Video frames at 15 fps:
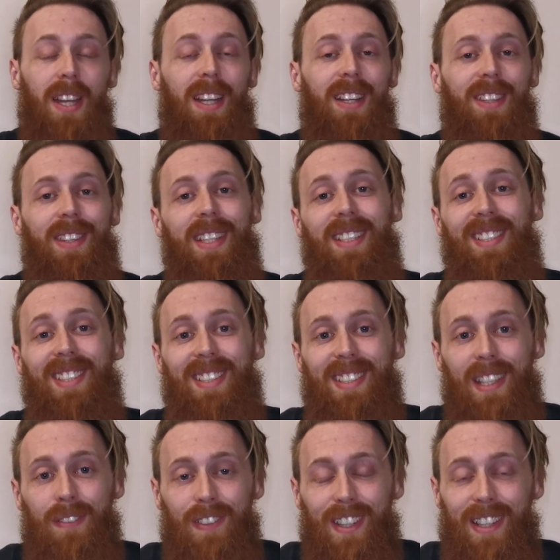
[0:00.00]
This
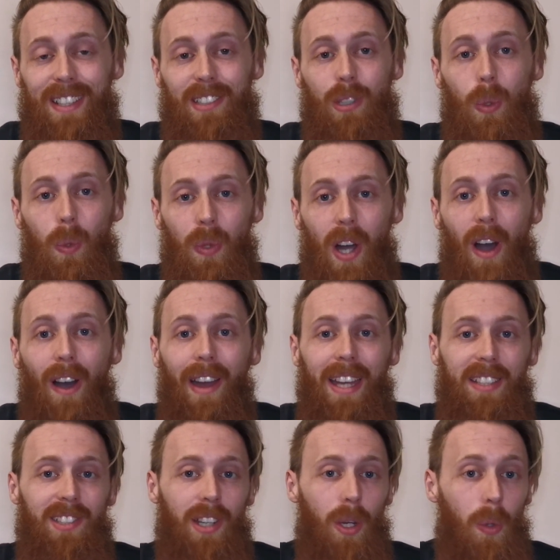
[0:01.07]
certificate is called the
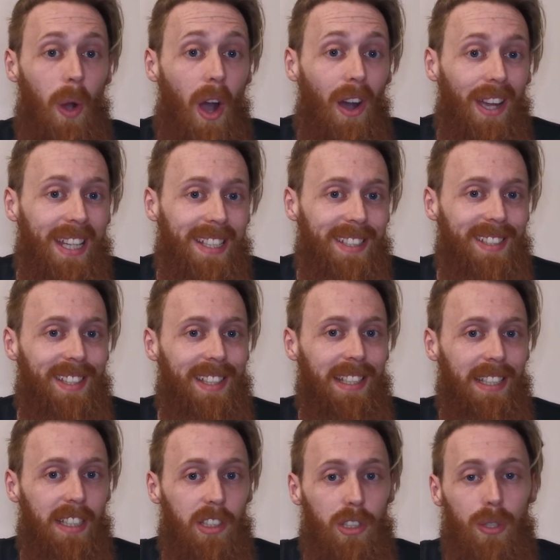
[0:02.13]
ISO IEC
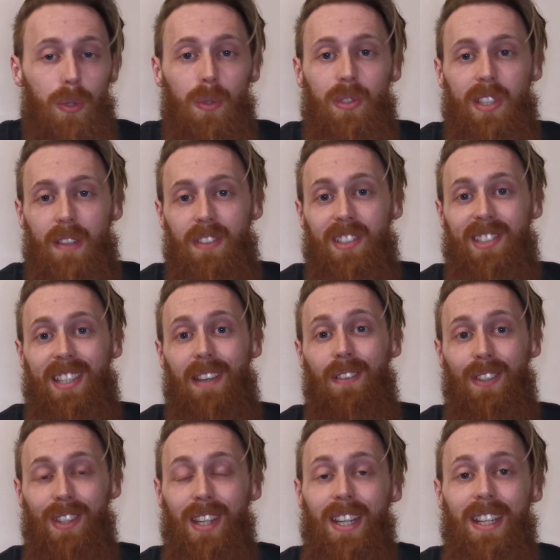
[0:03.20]

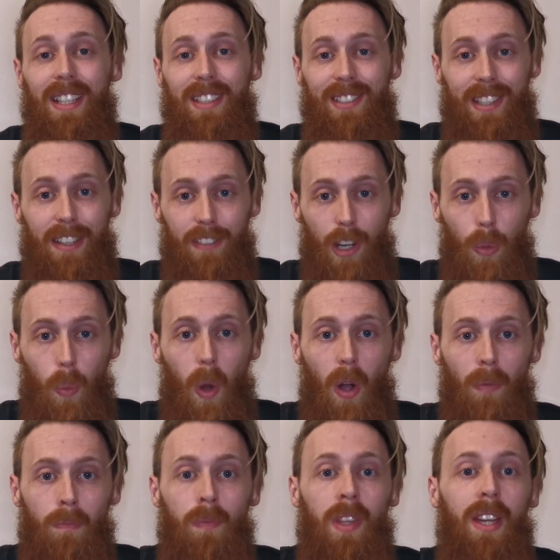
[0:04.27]
27701.
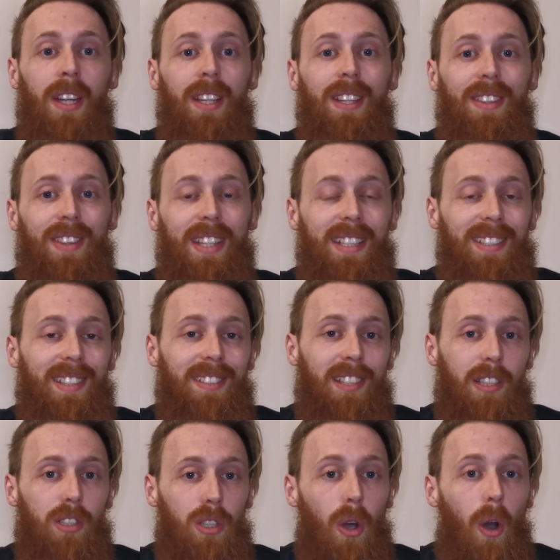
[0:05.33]
This is a
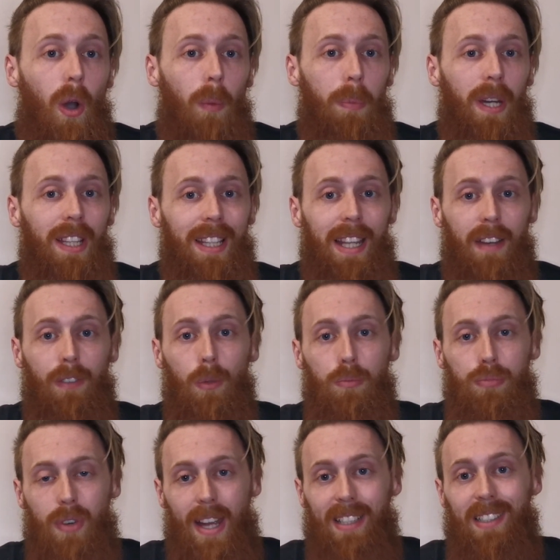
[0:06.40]
top level
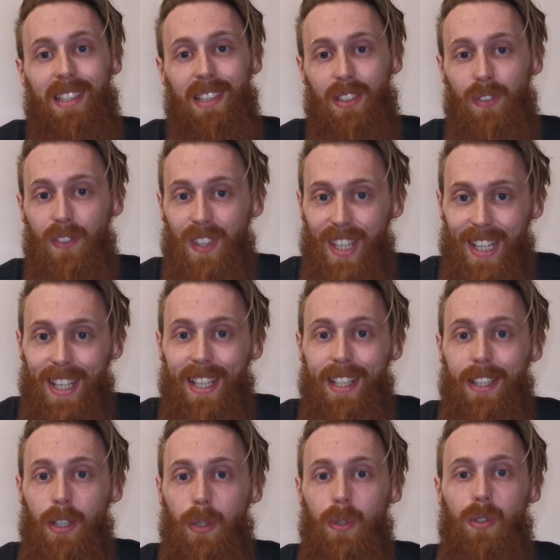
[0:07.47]
practice for the
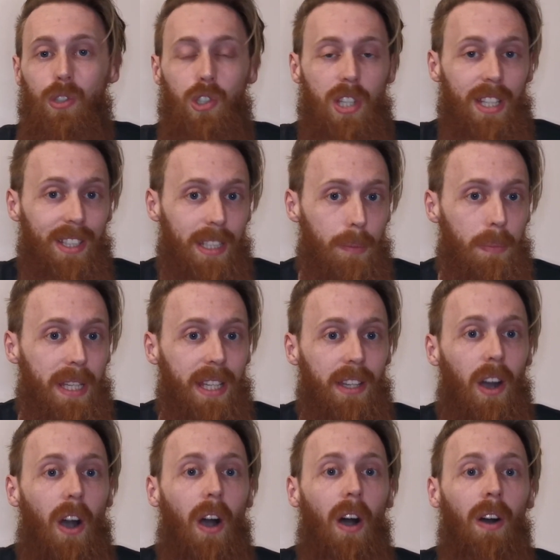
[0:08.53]
EU's
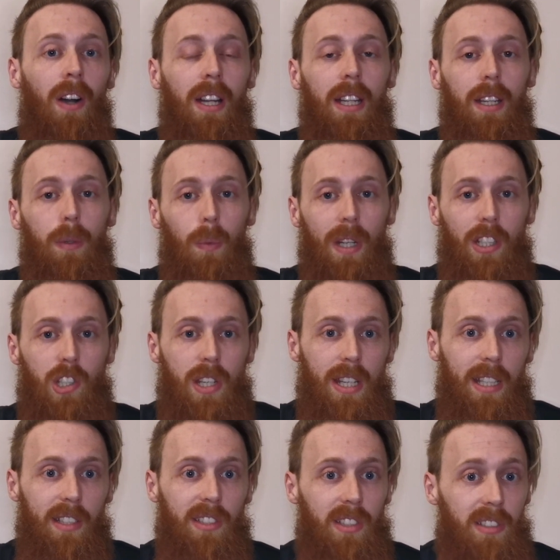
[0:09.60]
GDPR, which
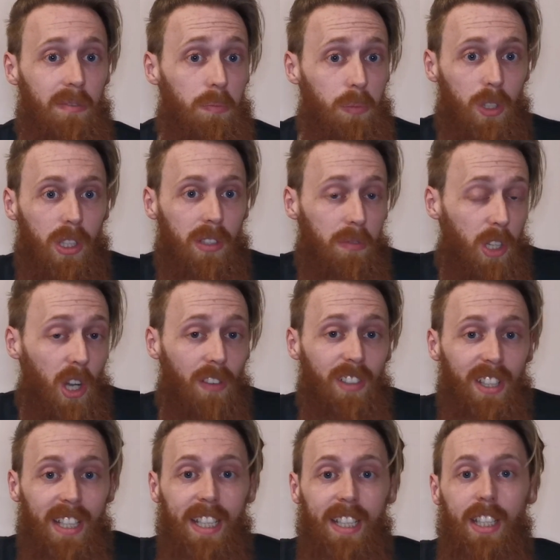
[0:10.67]
is
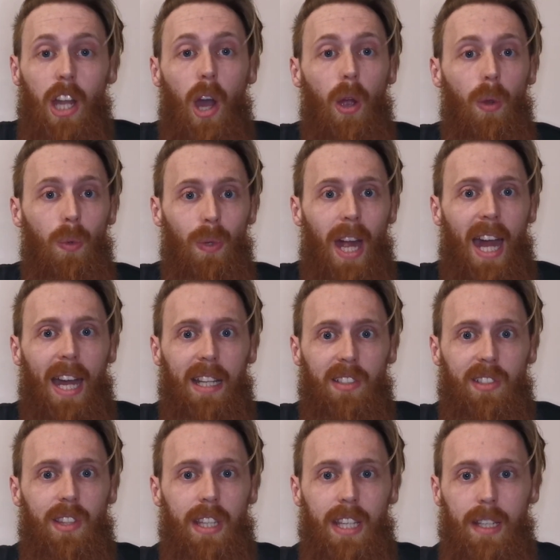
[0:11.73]
currently known as
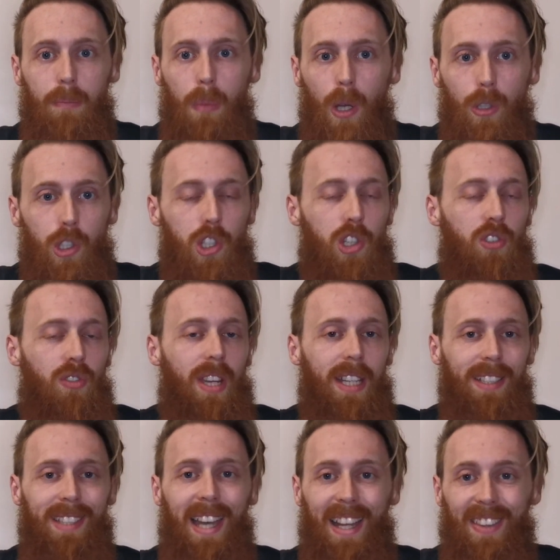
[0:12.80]
the most strict
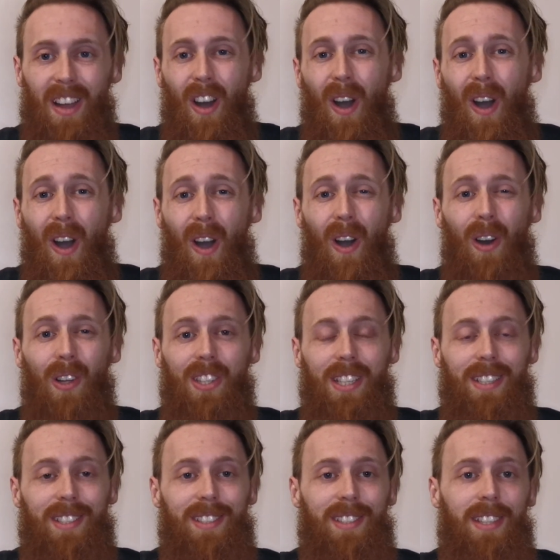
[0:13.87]
and
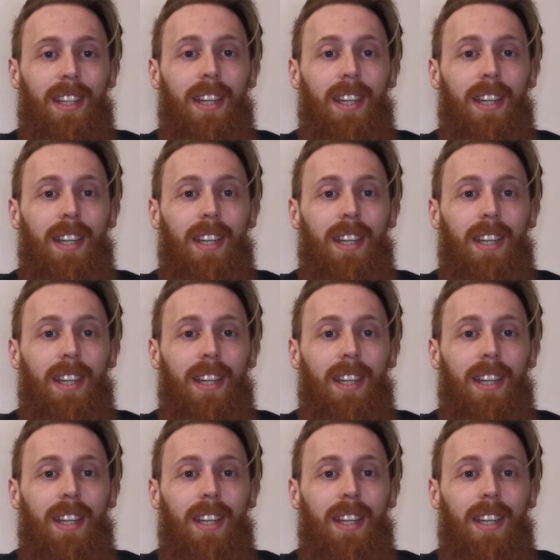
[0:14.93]
hardest